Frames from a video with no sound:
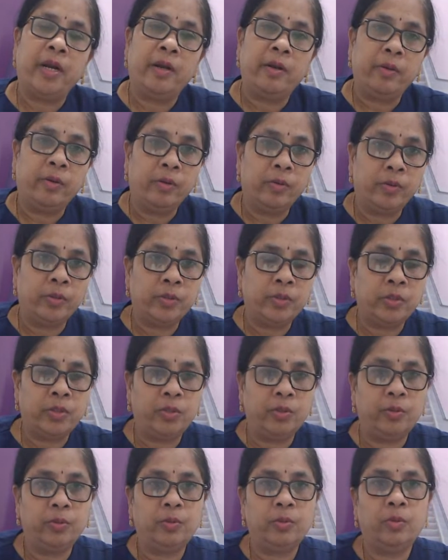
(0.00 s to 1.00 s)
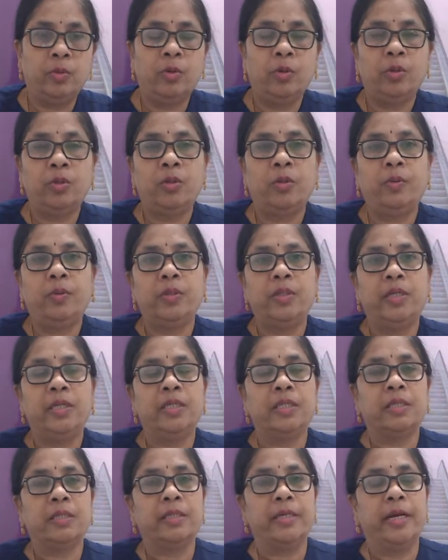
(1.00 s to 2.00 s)
undergoes to go through
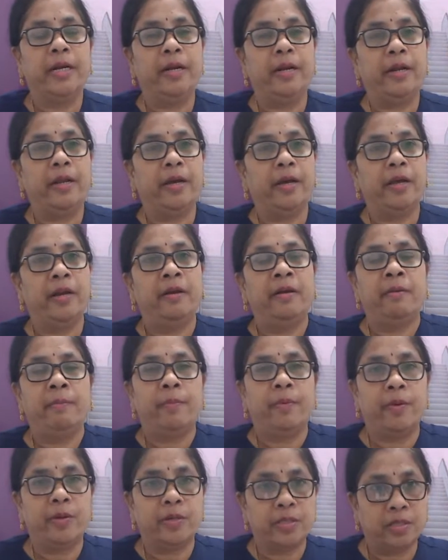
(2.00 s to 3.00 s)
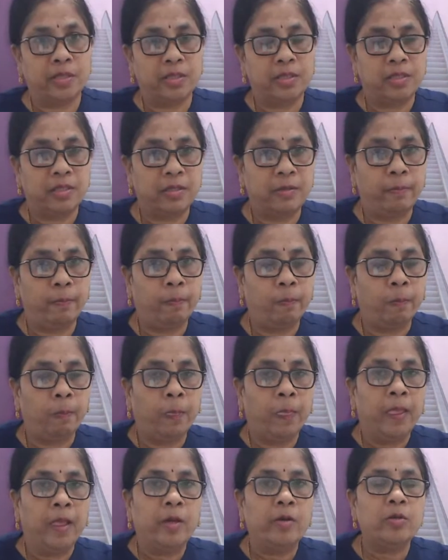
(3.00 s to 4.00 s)
this entire process.
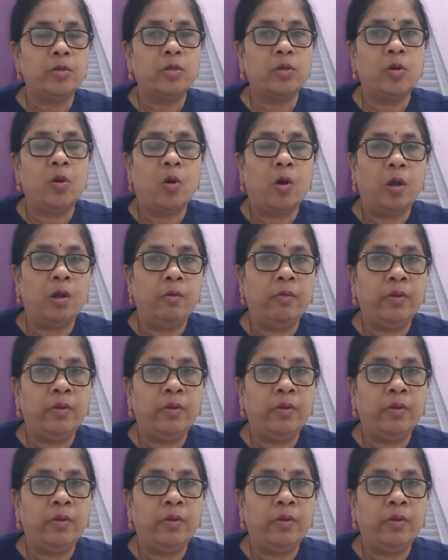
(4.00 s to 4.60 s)
So